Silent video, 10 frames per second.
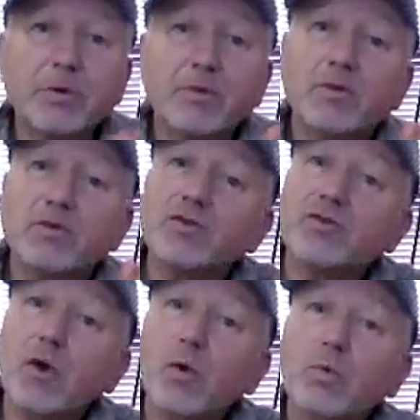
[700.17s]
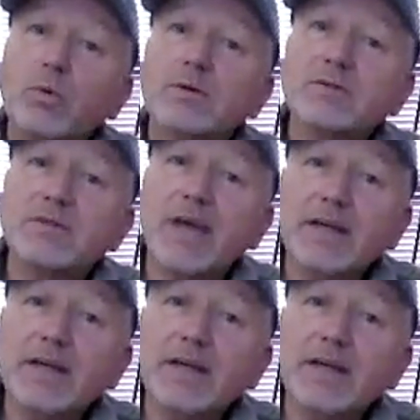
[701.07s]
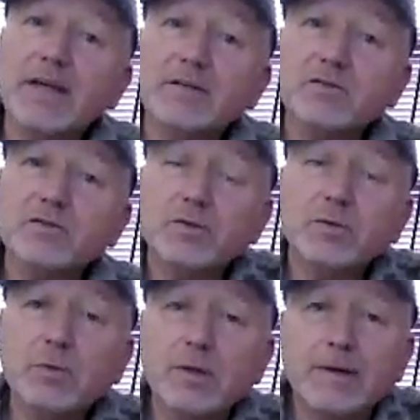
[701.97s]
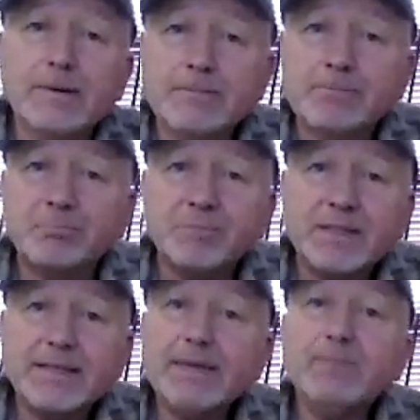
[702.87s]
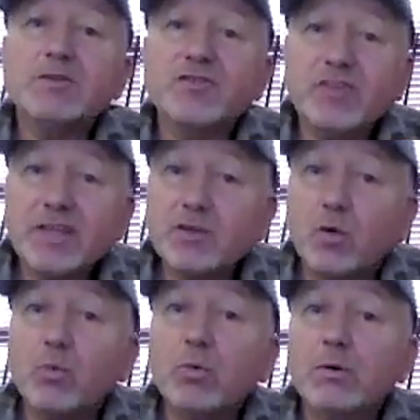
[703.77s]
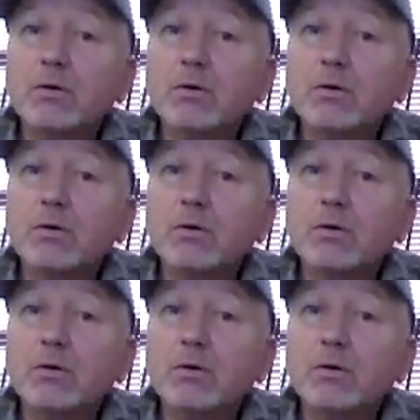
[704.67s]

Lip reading: but the salt tends to give a signal